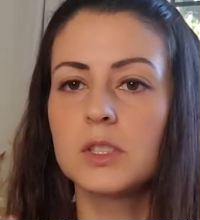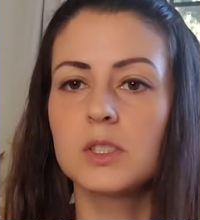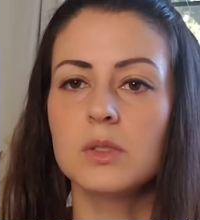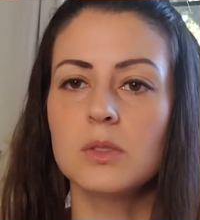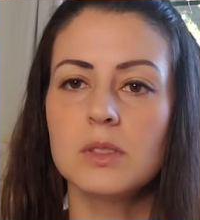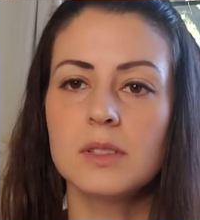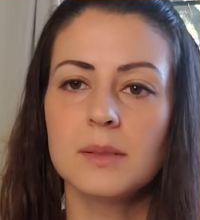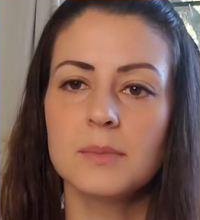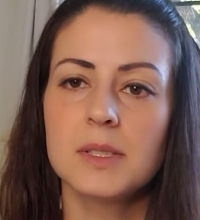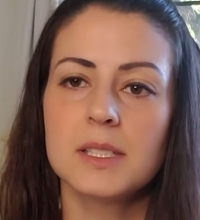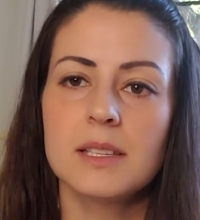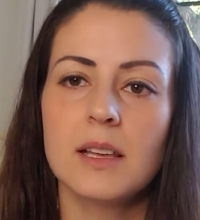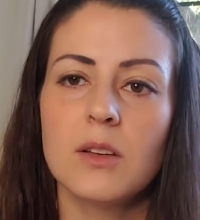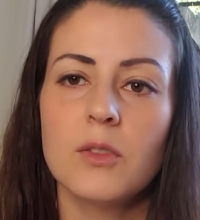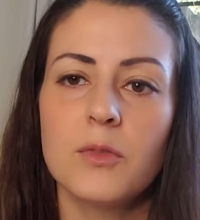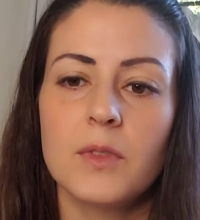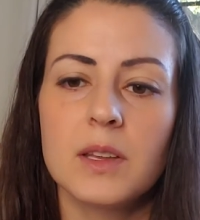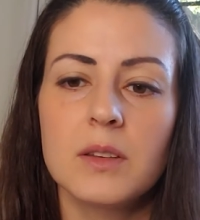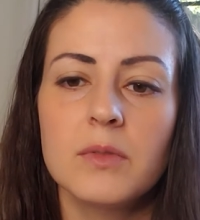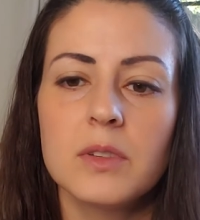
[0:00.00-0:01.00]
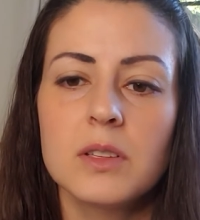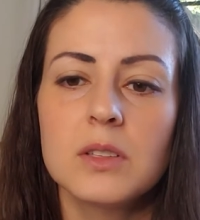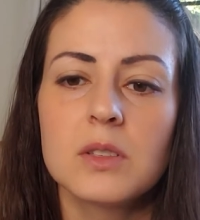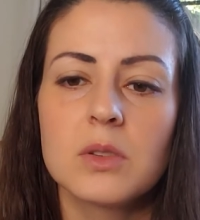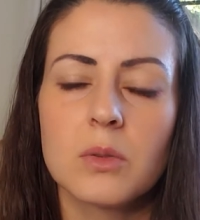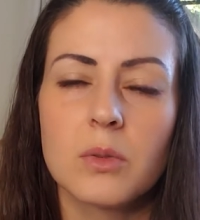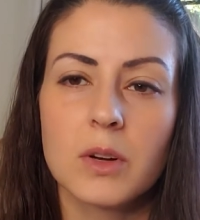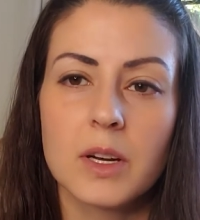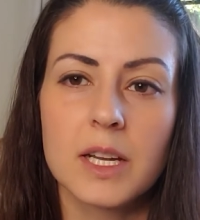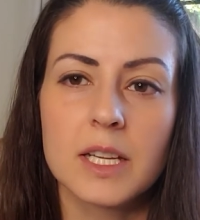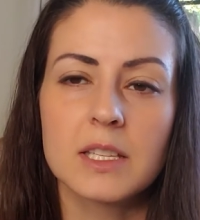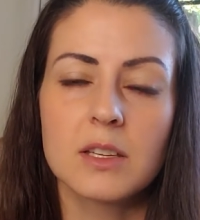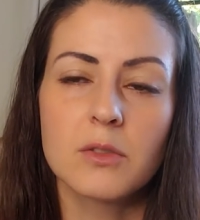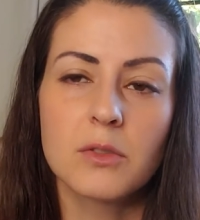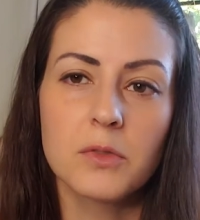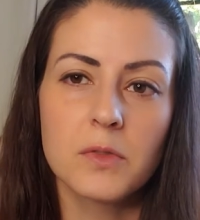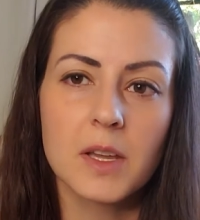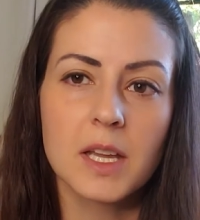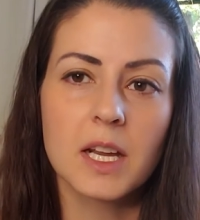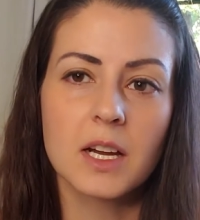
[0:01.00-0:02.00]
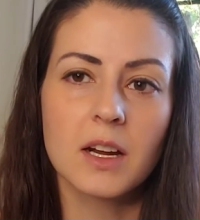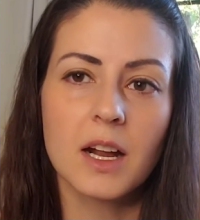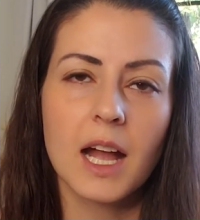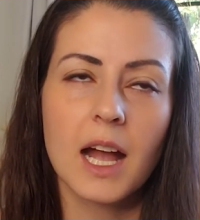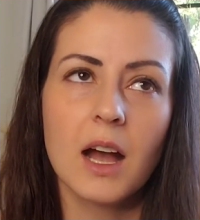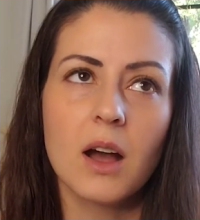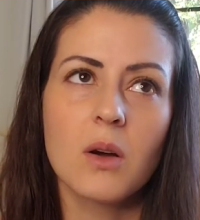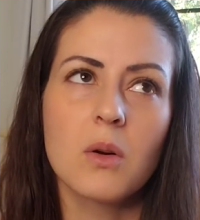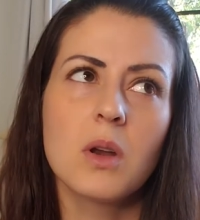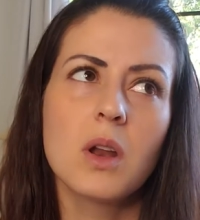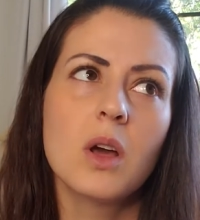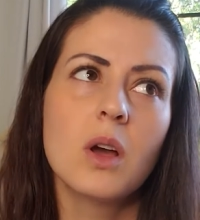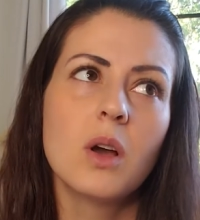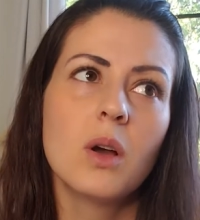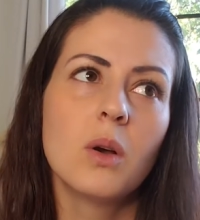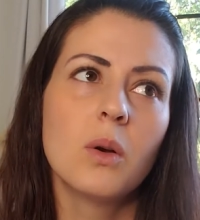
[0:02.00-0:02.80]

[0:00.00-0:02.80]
Do some self-inventory to figure out,